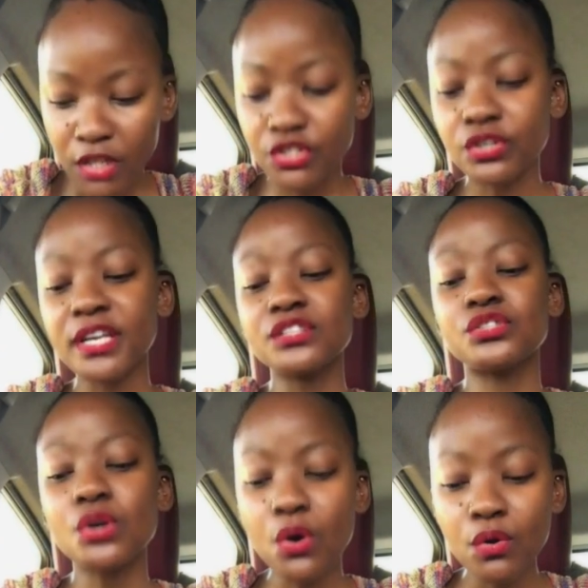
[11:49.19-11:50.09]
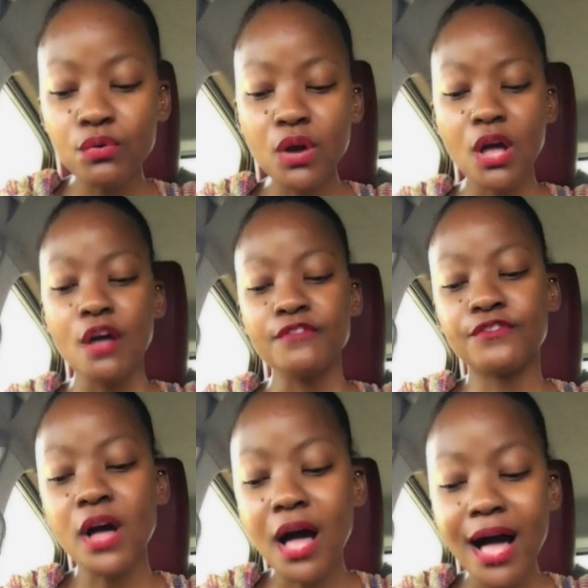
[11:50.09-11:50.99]
Took it so
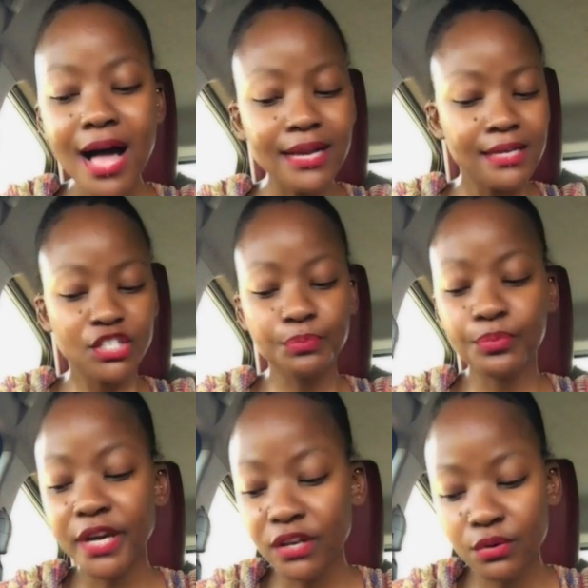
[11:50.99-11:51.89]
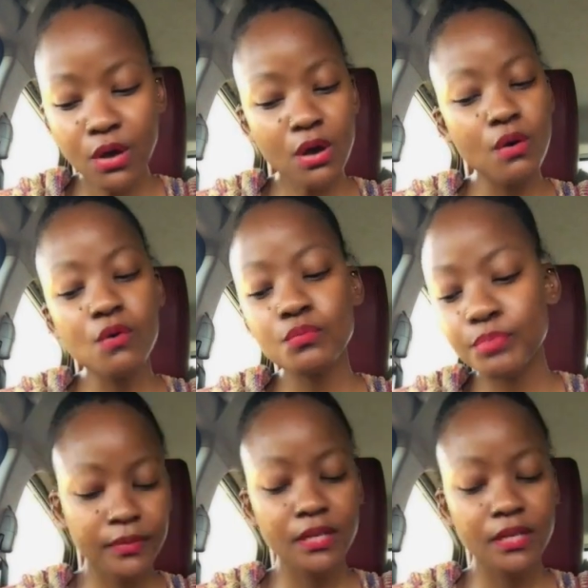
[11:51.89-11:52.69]
far to bring you hope.